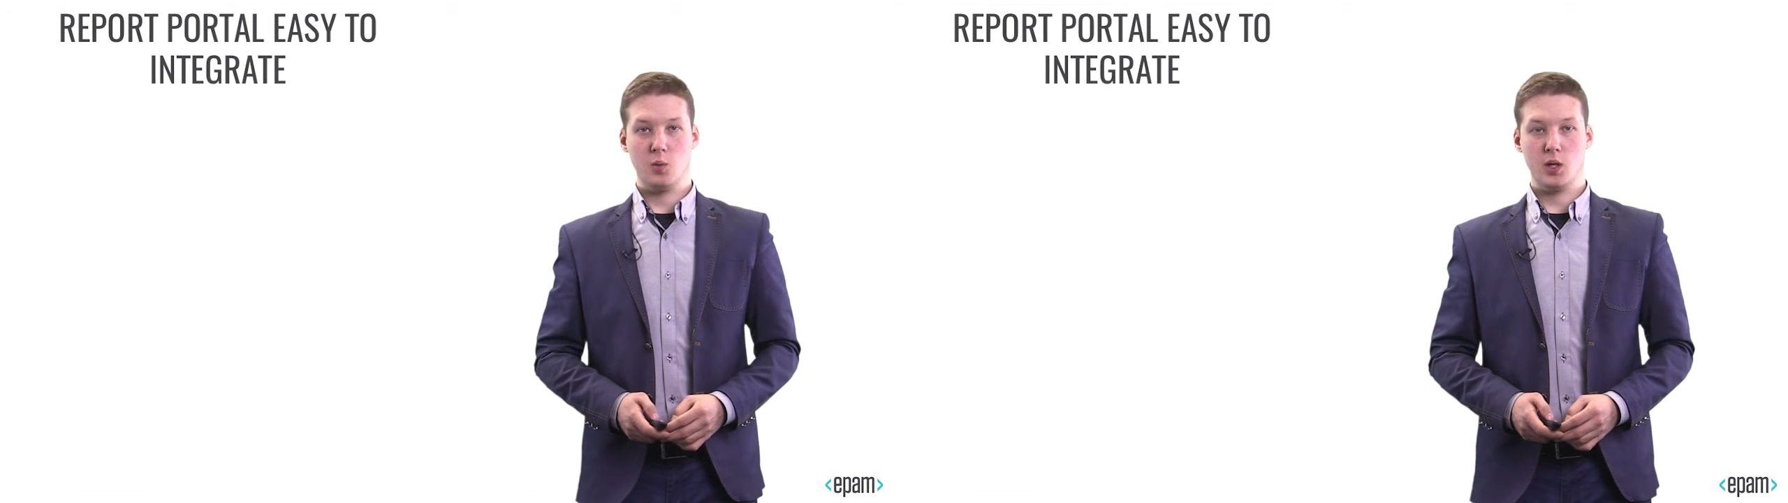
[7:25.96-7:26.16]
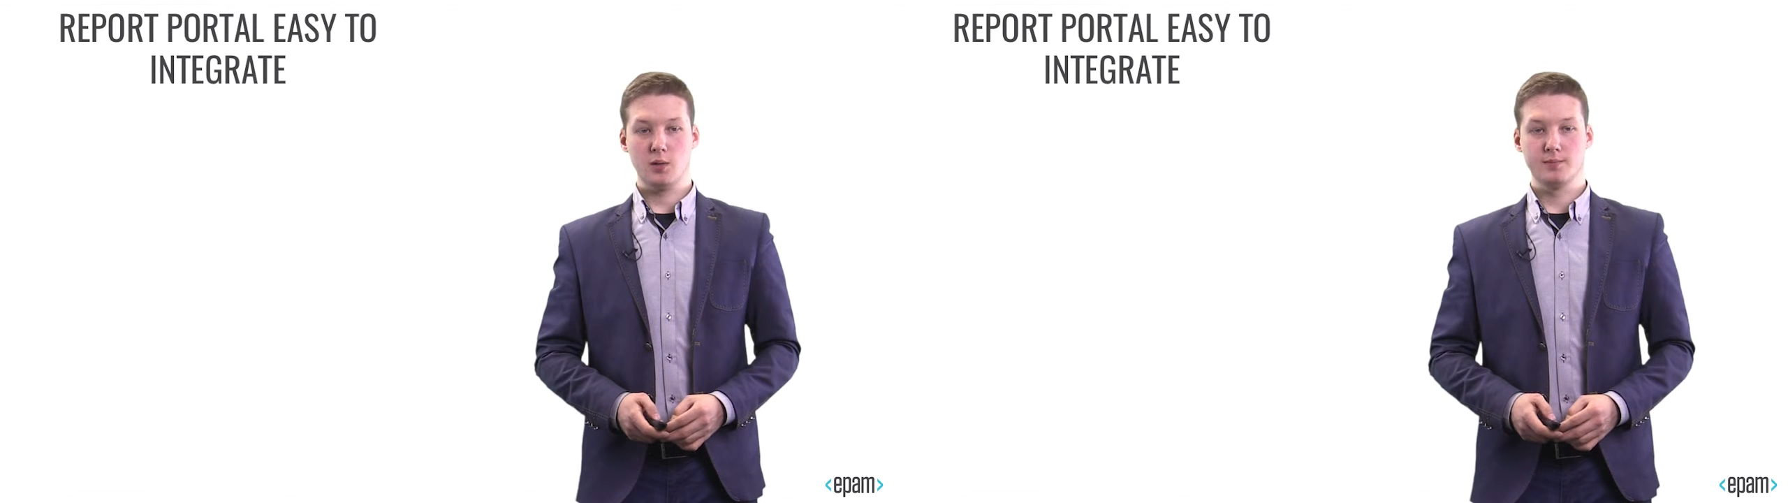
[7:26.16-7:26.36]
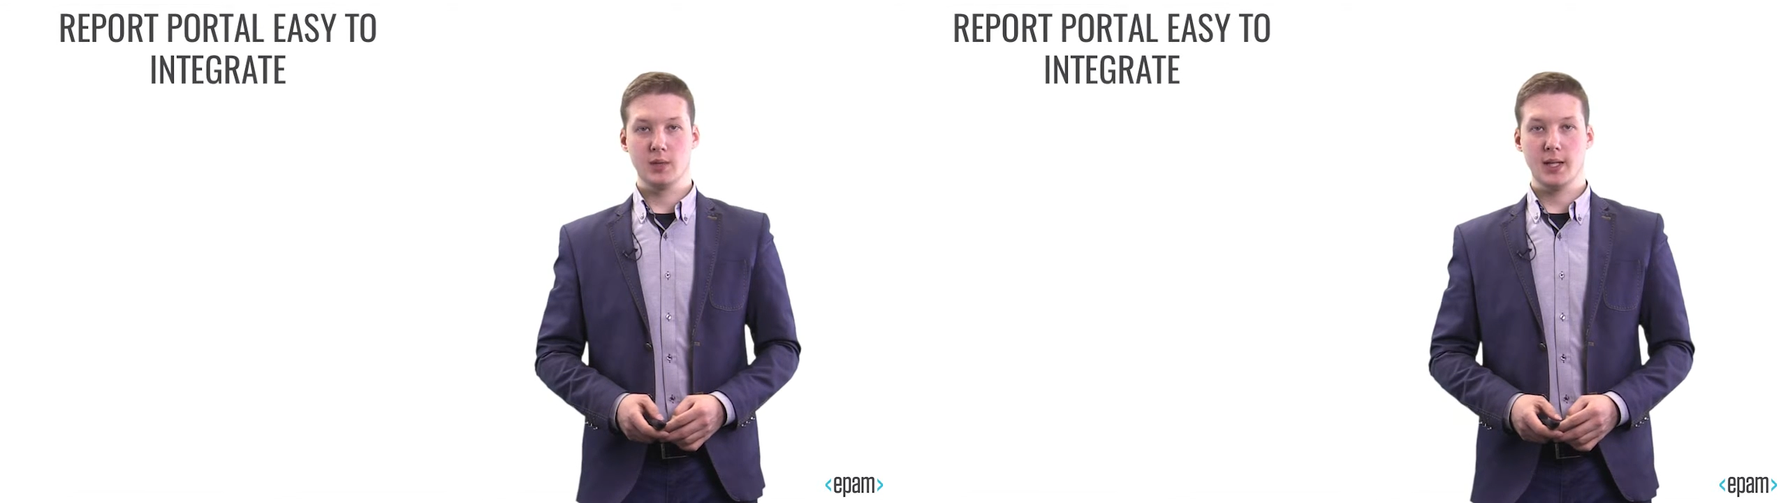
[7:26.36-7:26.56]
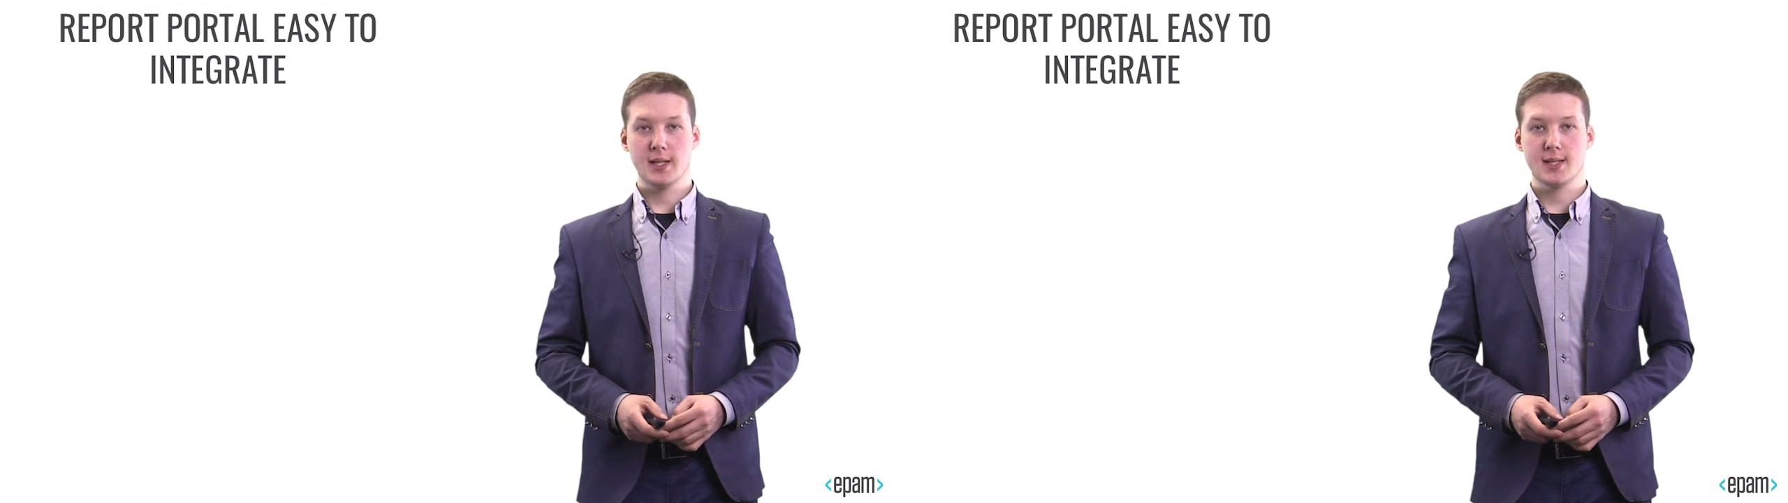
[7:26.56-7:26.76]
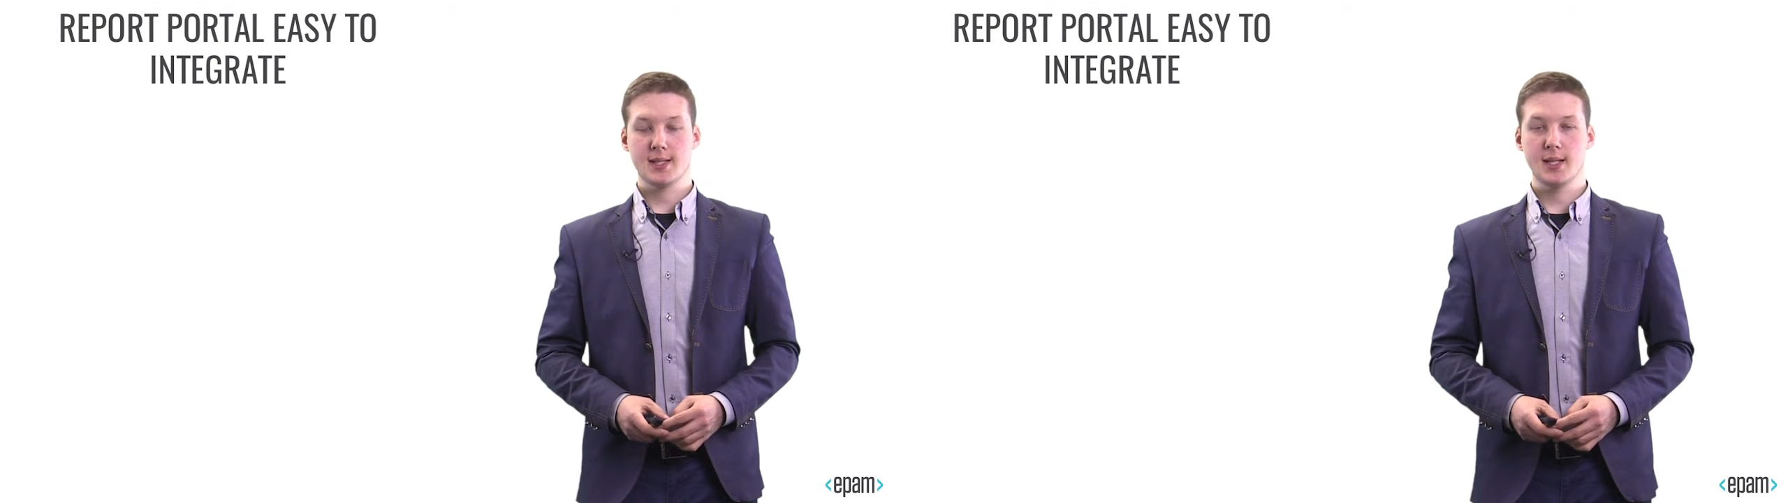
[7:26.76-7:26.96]
Well,
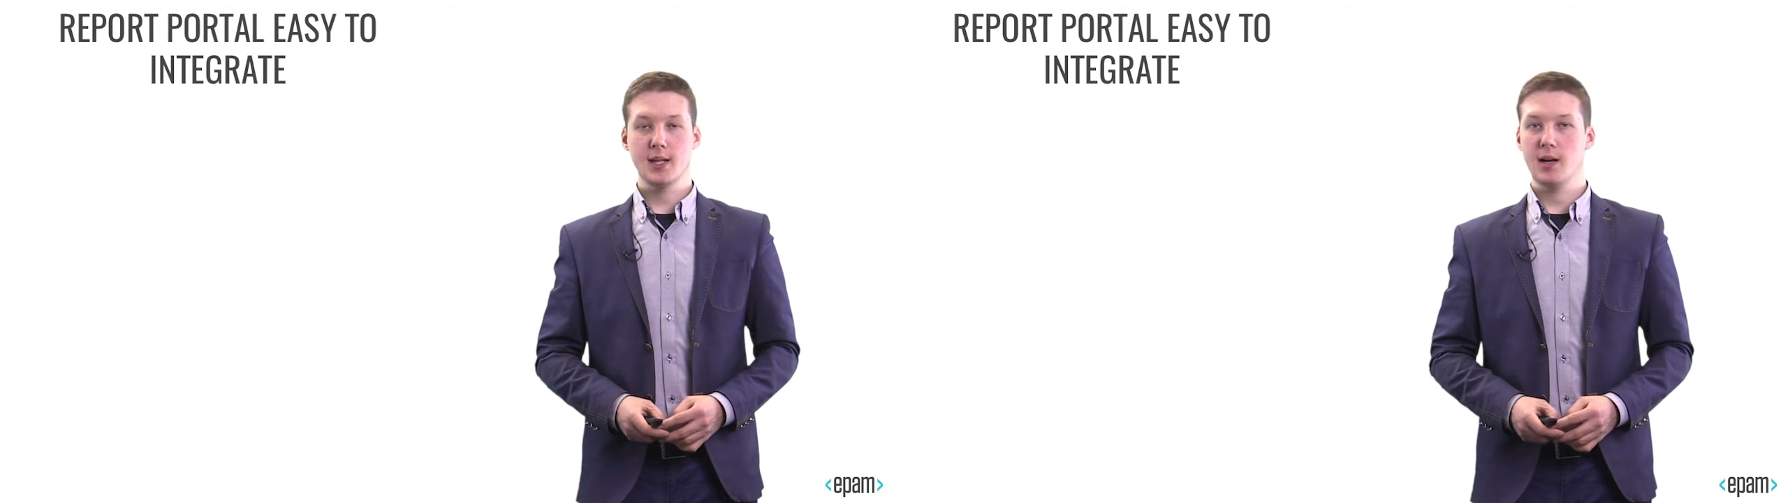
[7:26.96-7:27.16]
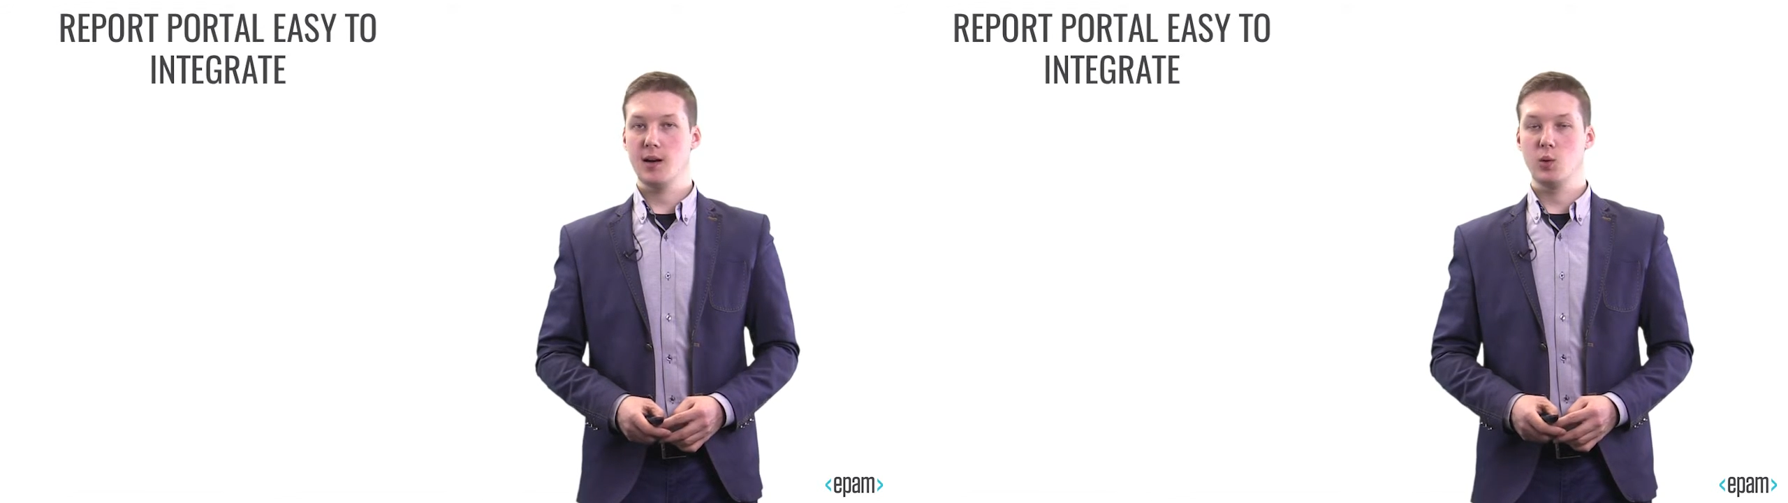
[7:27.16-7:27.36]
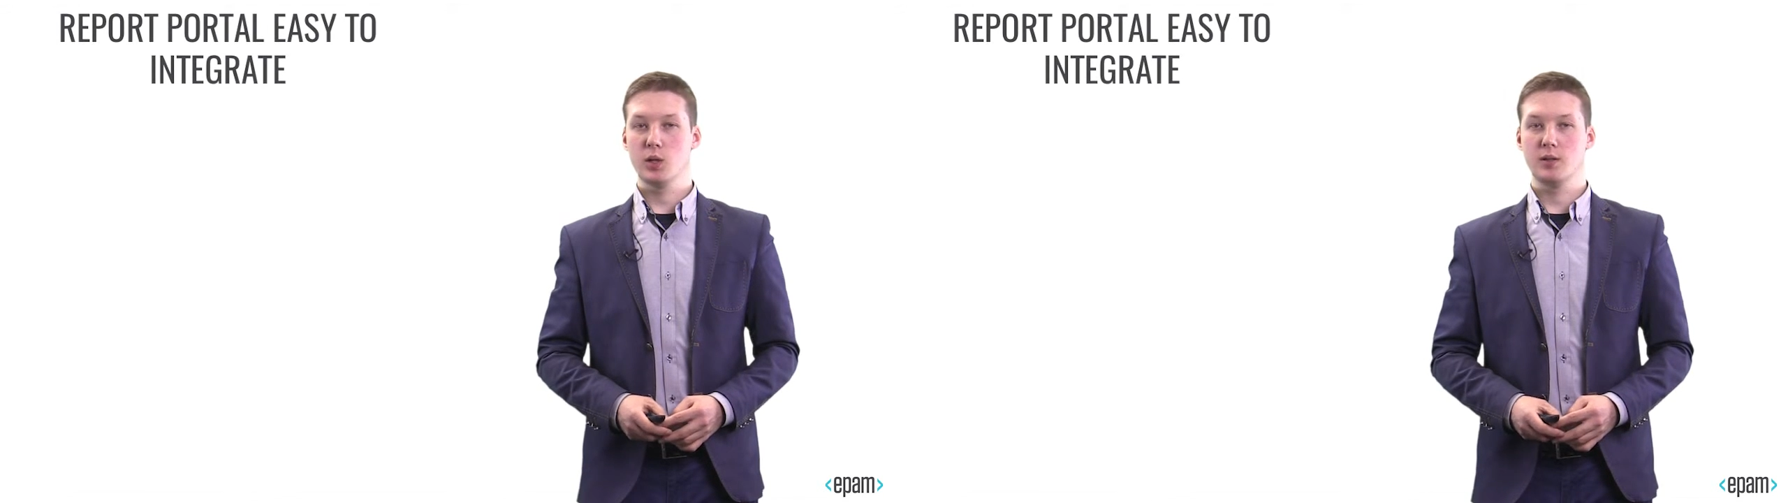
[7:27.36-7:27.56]
let's see how